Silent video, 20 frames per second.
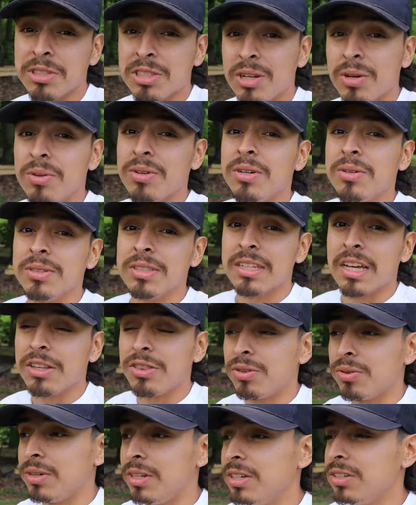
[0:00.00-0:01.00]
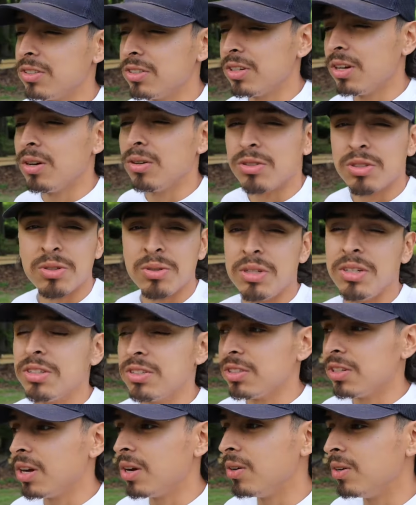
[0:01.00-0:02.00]
it snowed here was like 3 years ago, 2
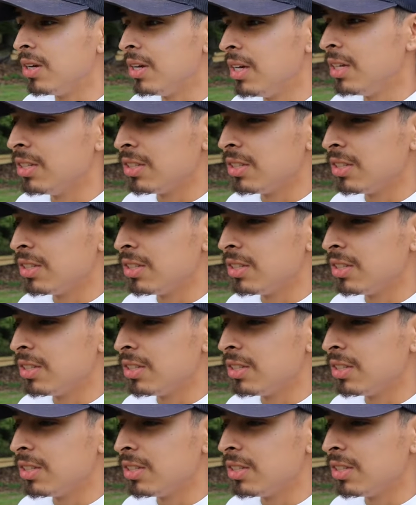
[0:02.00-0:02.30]
years ago.